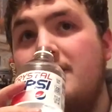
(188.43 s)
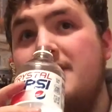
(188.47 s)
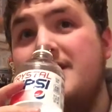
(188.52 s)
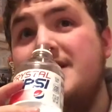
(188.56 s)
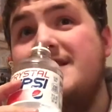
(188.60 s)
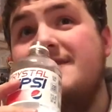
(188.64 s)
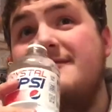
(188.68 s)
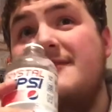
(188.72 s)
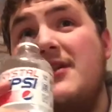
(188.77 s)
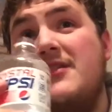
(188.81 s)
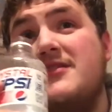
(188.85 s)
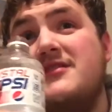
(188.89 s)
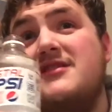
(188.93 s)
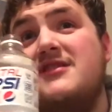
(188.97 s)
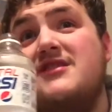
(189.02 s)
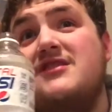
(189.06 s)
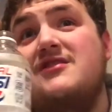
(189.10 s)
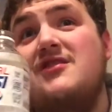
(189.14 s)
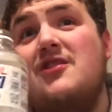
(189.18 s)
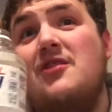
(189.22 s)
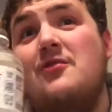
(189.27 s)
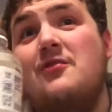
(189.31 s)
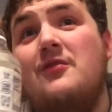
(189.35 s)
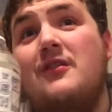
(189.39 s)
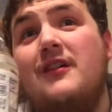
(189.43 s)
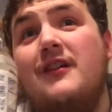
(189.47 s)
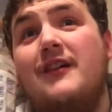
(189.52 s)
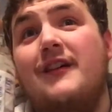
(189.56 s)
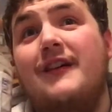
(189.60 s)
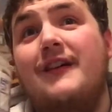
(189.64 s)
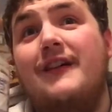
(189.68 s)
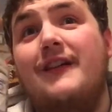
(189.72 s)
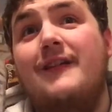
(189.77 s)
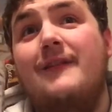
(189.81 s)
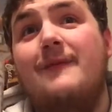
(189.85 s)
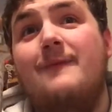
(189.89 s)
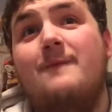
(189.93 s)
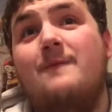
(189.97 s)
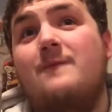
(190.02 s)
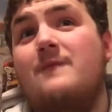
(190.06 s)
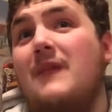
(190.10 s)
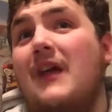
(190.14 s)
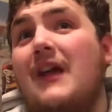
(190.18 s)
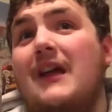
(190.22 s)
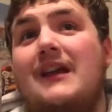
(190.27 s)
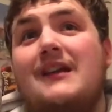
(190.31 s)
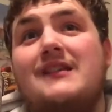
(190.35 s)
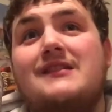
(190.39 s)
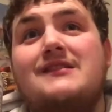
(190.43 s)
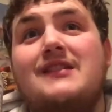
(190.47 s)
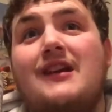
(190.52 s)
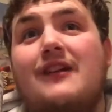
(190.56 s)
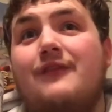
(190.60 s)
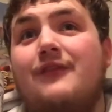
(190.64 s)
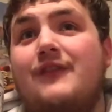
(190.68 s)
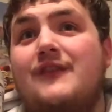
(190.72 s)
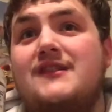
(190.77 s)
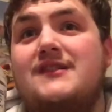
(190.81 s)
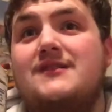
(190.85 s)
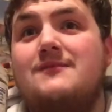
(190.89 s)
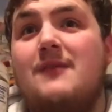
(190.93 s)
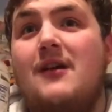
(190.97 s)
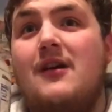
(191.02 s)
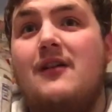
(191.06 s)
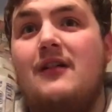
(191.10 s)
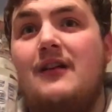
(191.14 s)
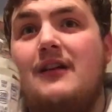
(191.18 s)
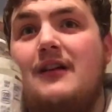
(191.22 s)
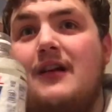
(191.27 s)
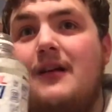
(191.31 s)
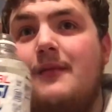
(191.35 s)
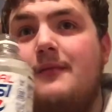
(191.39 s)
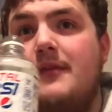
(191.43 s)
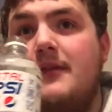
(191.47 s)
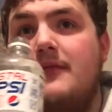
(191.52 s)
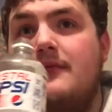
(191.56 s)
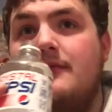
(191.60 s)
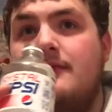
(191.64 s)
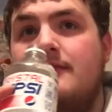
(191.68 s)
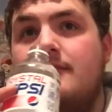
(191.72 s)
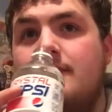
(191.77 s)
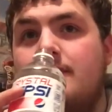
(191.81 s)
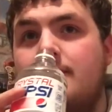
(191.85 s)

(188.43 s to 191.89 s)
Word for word: Smells so good. I can definitely smell it coming.